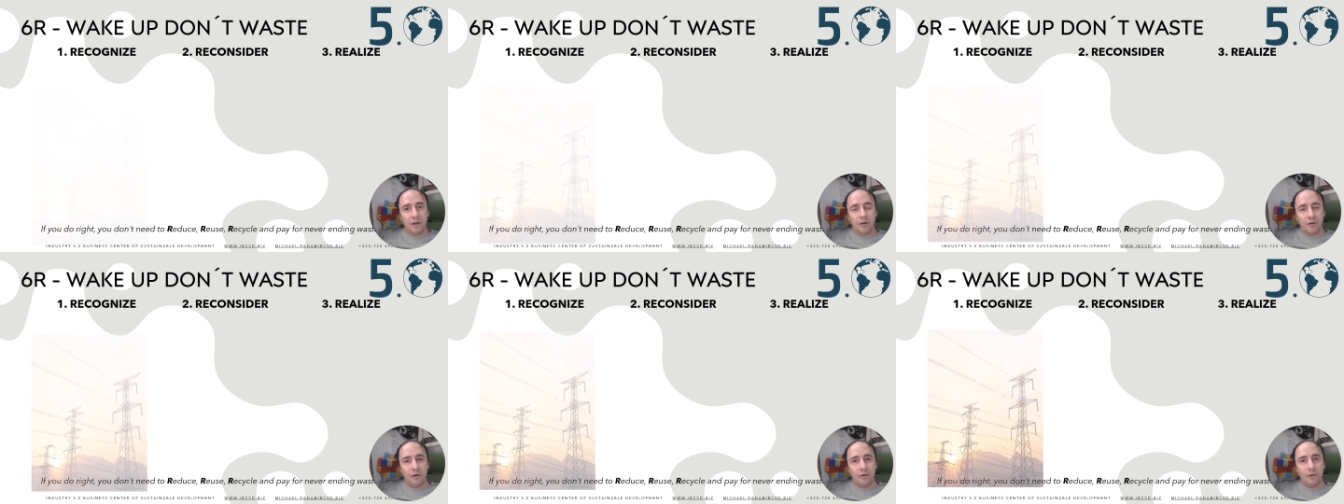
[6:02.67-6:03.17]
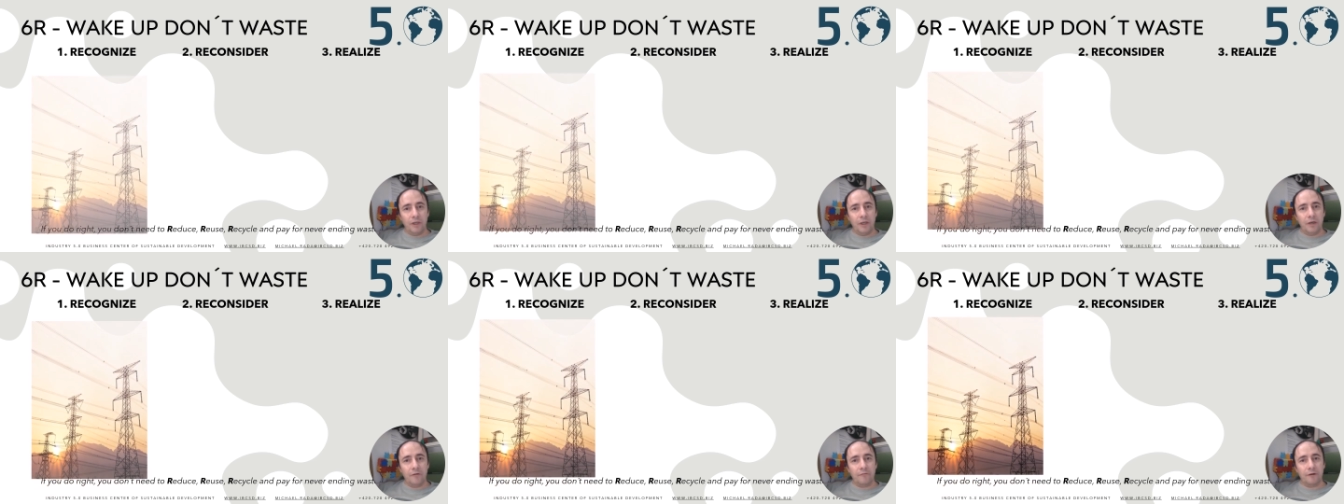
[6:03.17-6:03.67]
You know, we
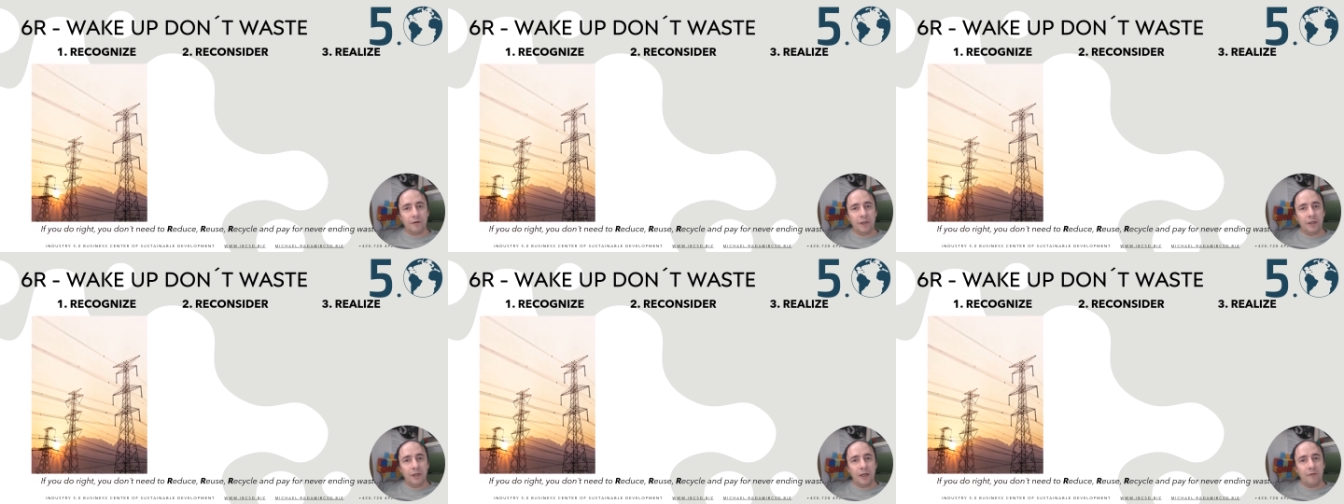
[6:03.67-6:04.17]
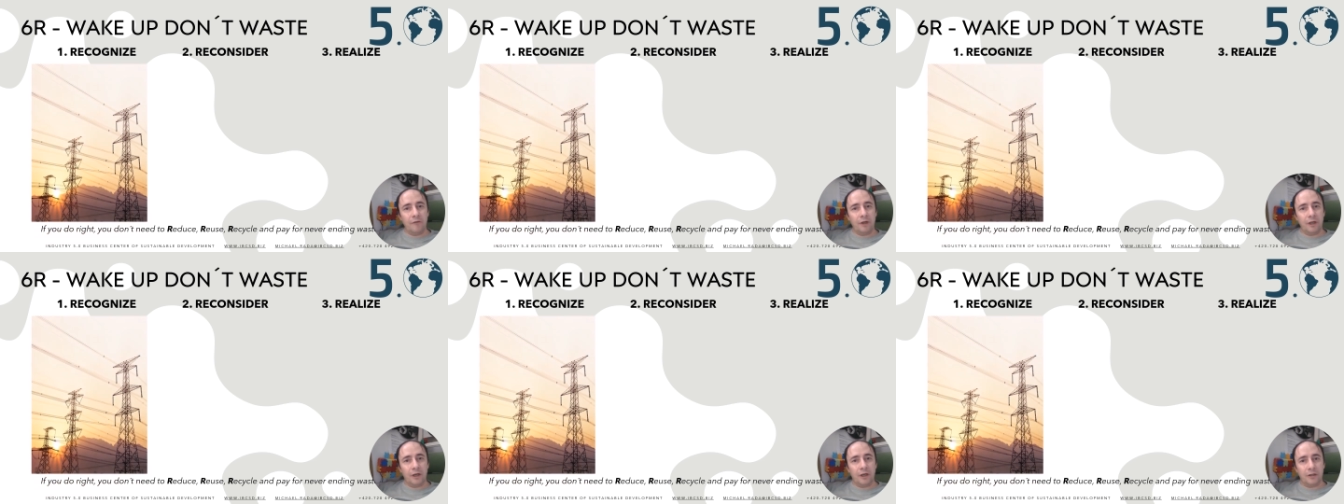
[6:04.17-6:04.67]
have in every
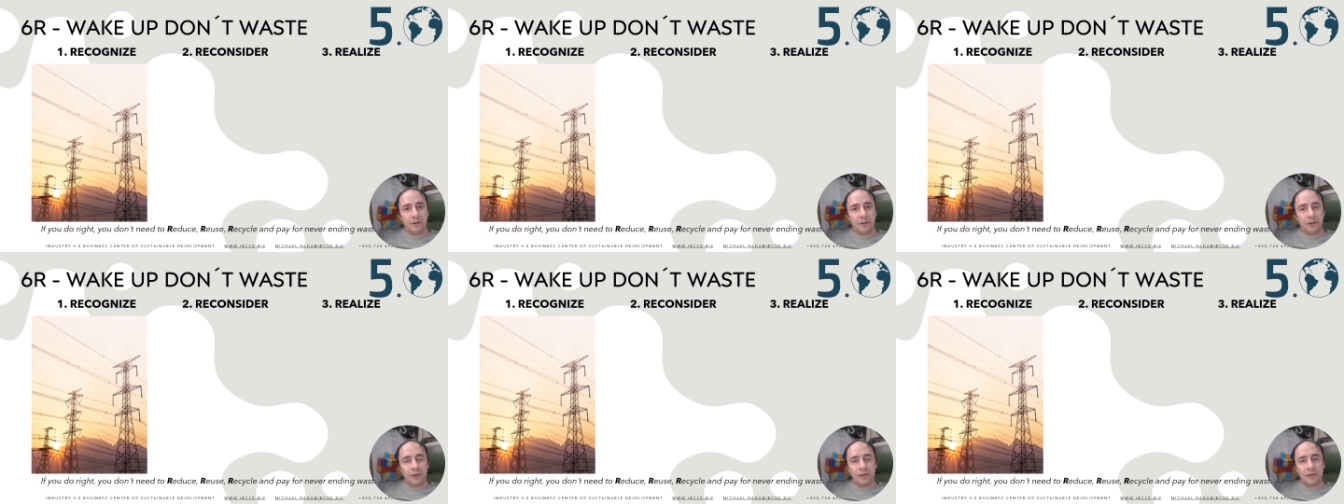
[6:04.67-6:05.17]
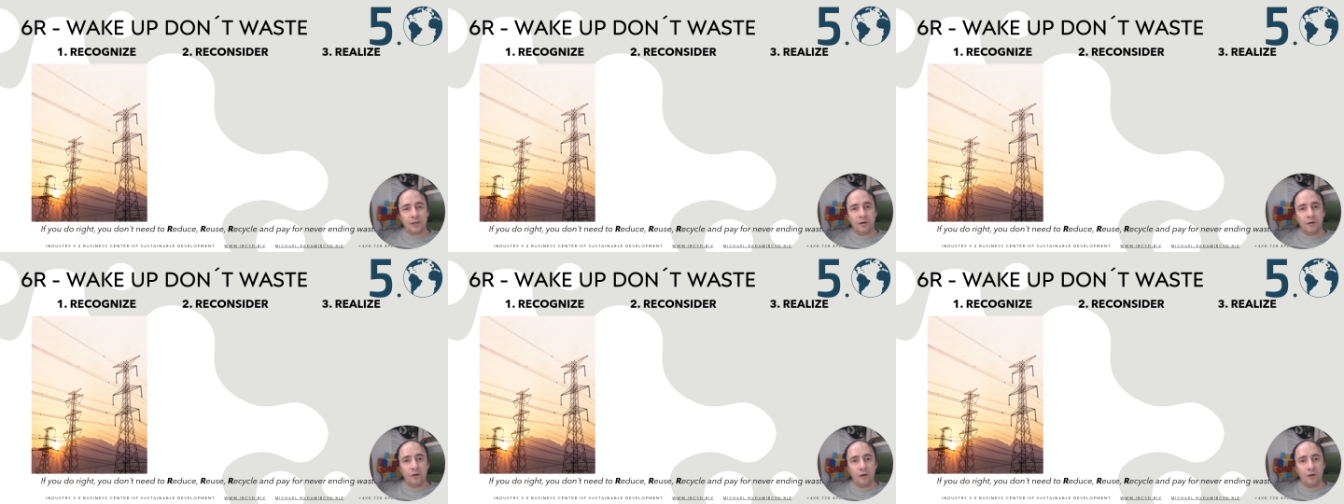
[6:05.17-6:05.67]
country, there is a
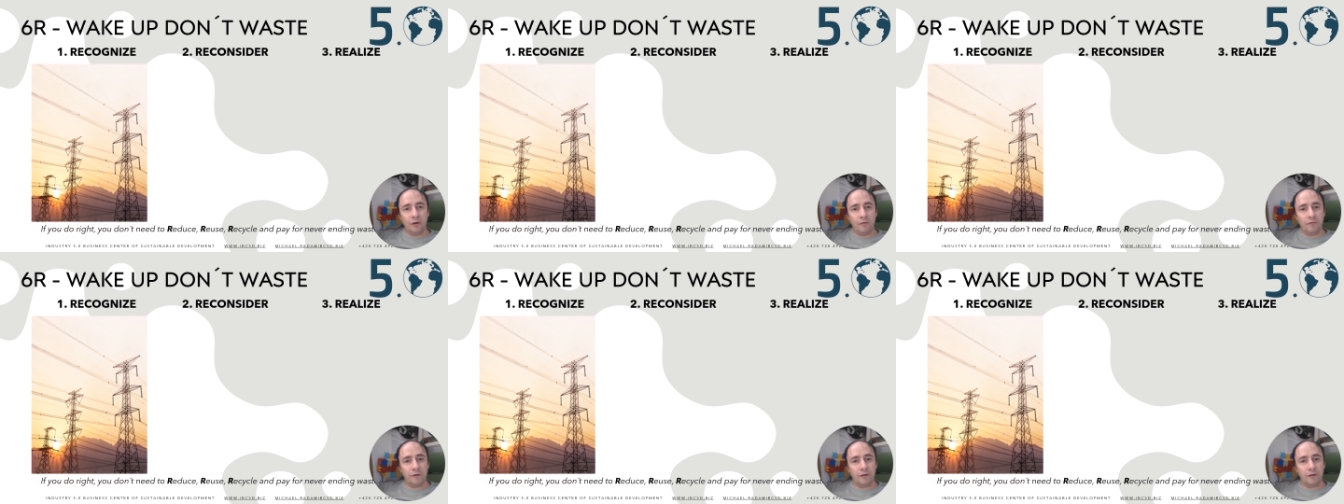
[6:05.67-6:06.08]
lot of